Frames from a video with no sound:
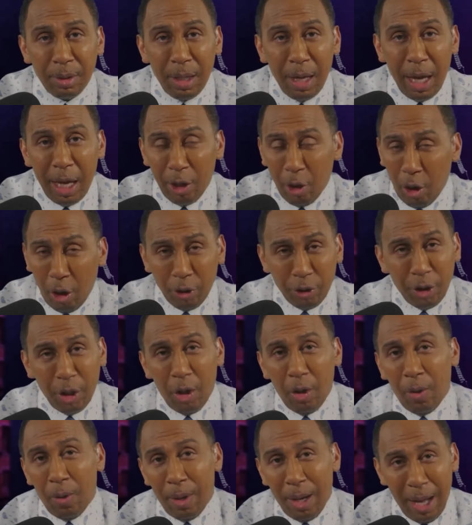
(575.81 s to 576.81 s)
and
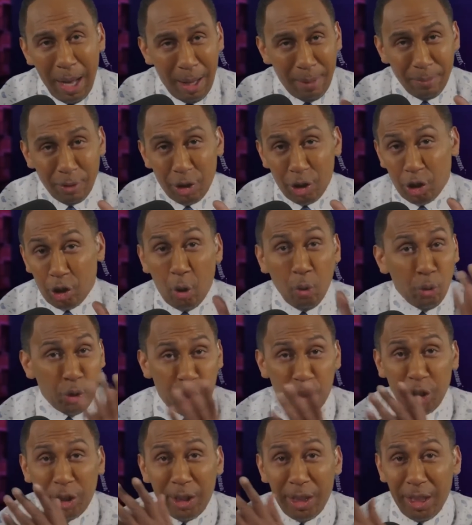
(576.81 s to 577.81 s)
although I'm
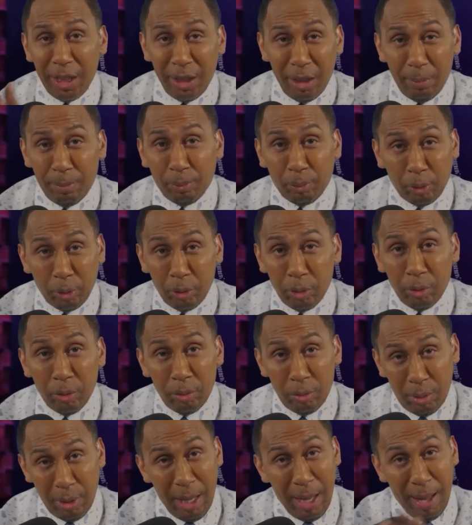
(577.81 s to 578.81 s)
socially liberal,
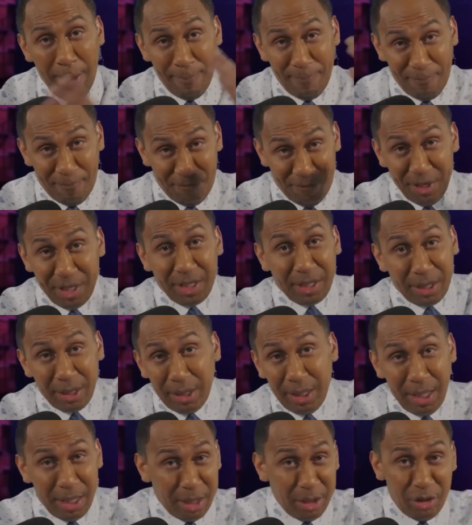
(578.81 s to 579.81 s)
I'm
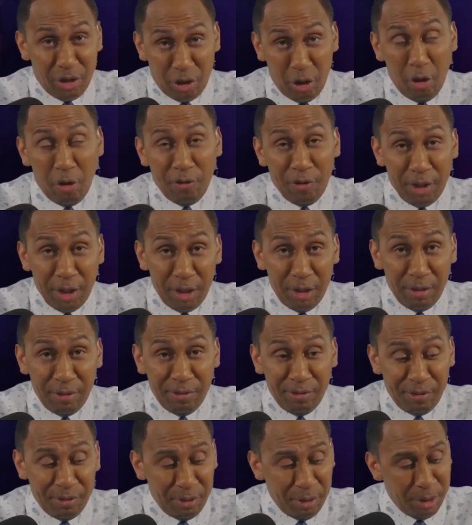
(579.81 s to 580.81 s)
fiscally
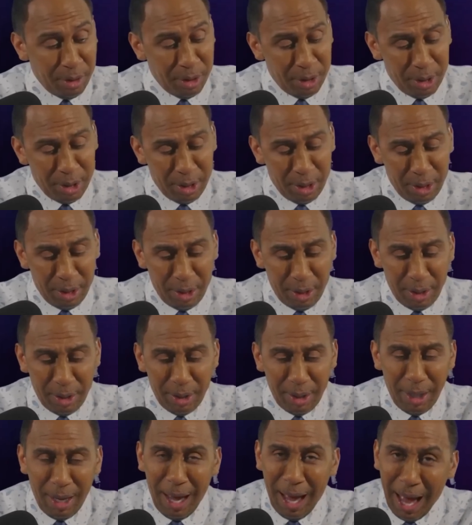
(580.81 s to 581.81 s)
conservative,
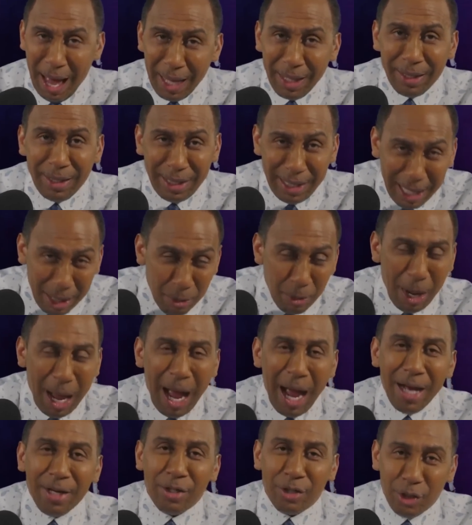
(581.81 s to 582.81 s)
I
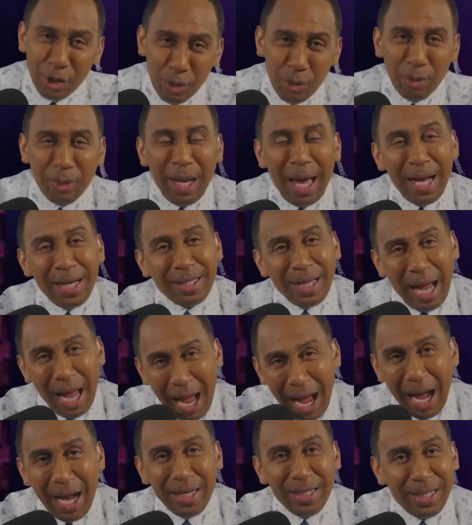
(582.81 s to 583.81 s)
do like the
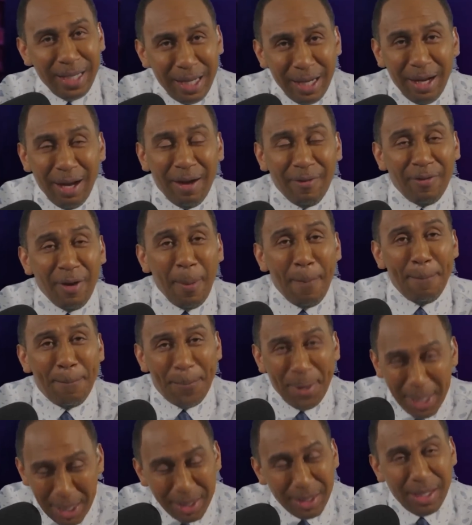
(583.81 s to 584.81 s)
idea of a
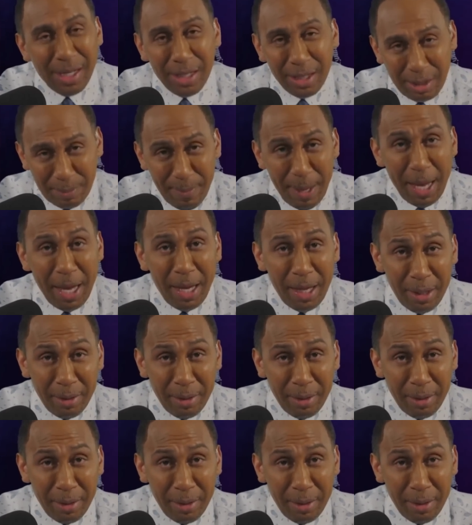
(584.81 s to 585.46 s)
businessman.